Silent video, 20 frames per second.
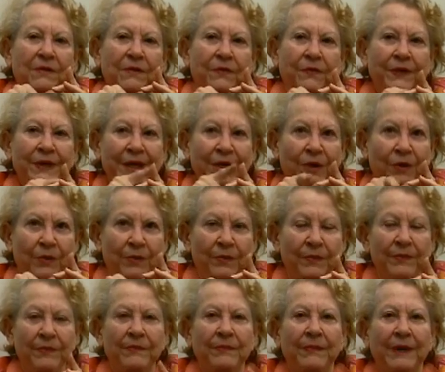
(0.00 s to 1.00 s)
film,
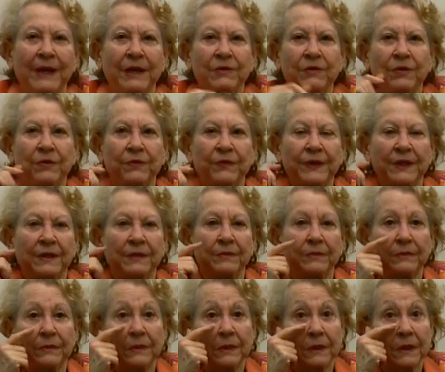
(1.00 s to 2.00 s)
microfilm,
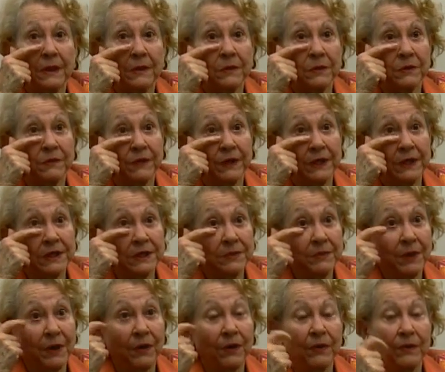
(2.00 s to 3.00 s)
that was very
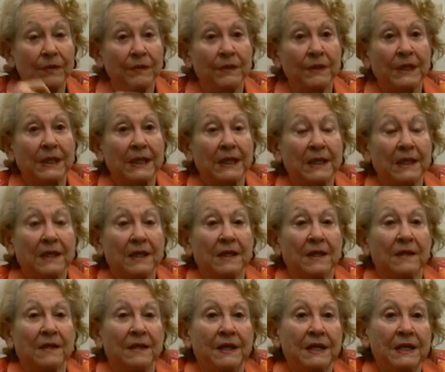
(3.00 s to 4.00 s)
small.
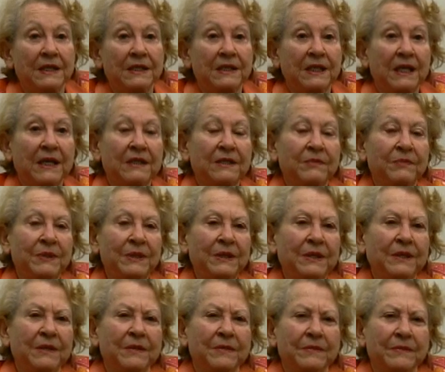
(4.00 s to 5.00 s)
These had to
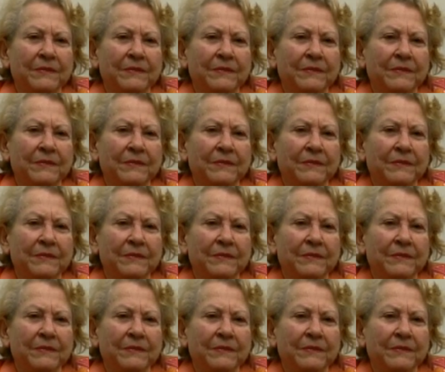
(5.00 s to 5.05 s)
be